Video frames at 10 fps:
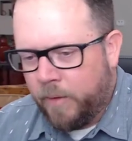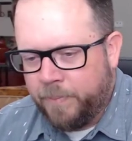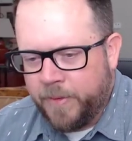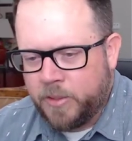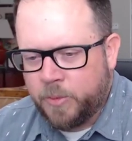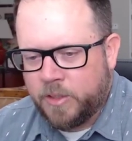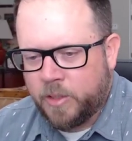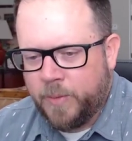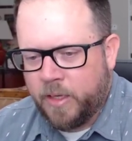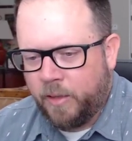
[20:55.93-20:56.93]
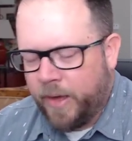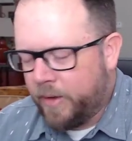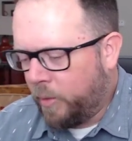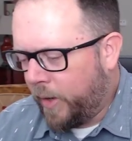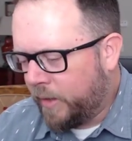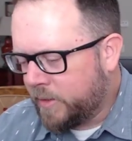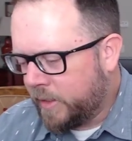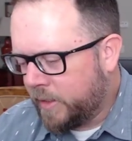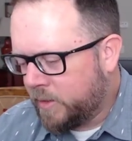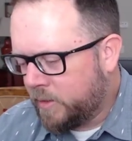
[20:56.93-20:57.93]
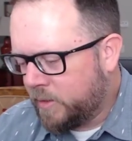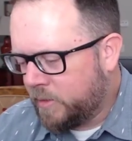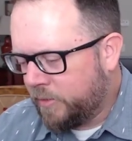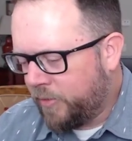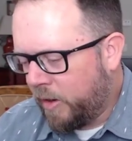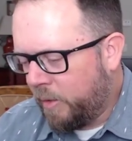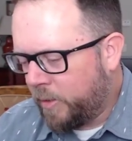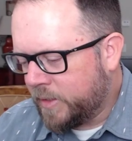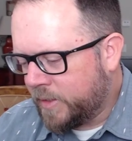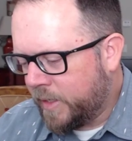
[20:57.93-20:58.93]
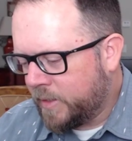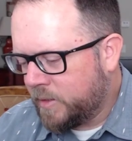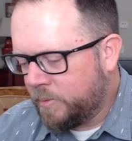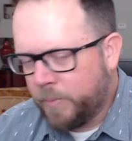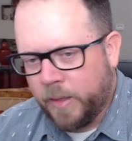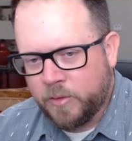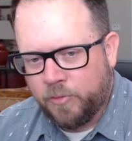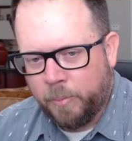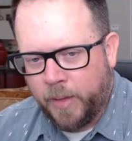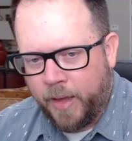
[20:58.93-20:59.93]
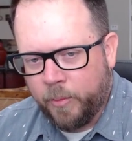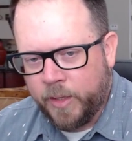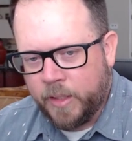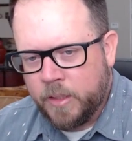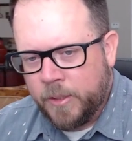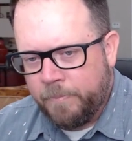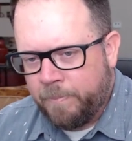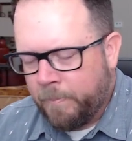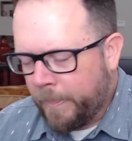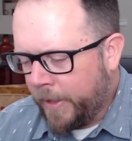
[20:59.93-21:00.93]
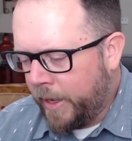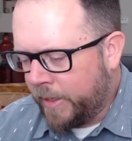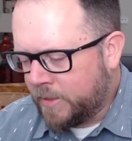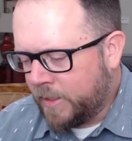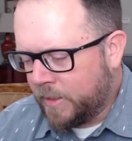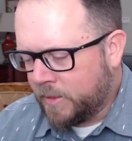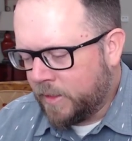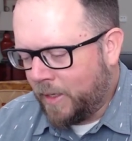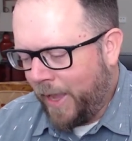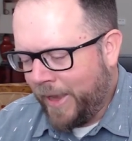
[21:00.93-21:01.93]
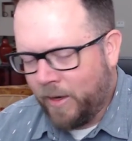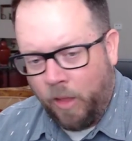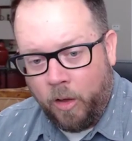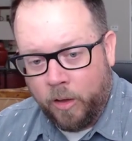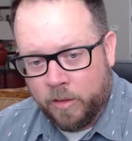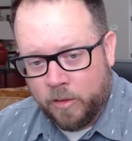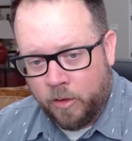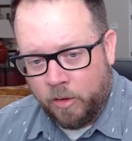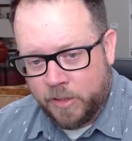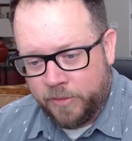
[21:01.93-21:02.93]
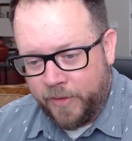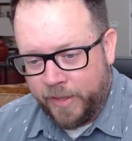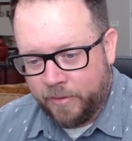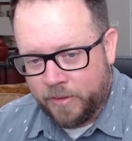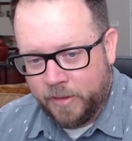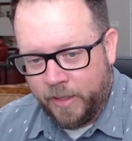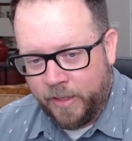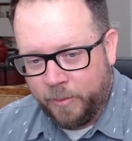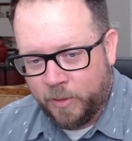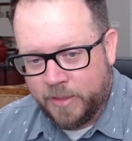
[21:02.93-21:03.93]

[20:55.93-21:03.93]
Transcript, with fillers: This one took me a lot a while to get to figure out what it says, but it's from Blackwing, and it says uh, analog across the vinyl. And once